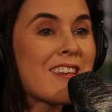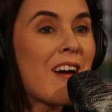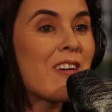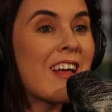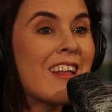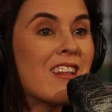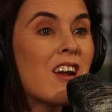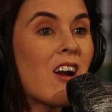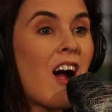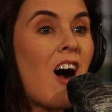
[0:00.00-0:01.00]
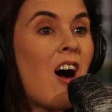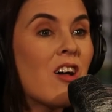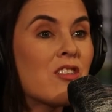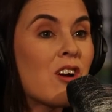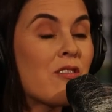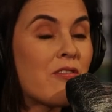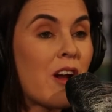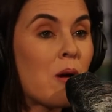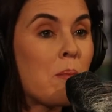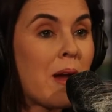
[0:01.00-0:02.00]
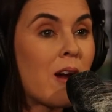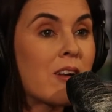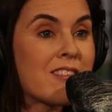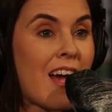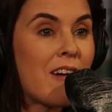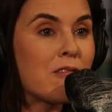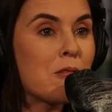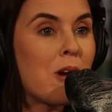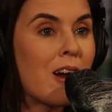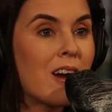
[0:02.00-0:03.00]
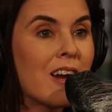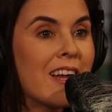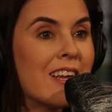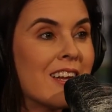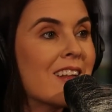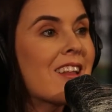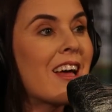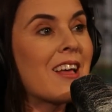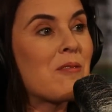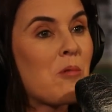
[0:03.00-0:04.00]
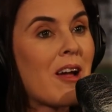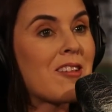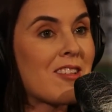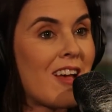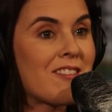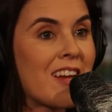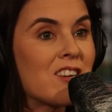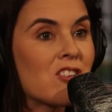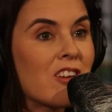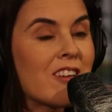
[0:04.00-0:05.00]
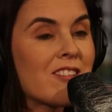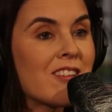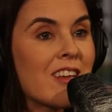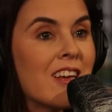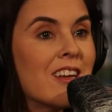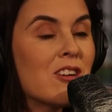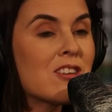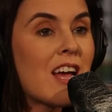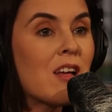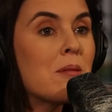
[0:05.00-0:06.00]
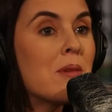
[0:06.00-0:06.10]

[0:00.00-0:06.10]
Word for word: out and they're all there are feral parrots everywhere in like west los angeles you're telling yeah.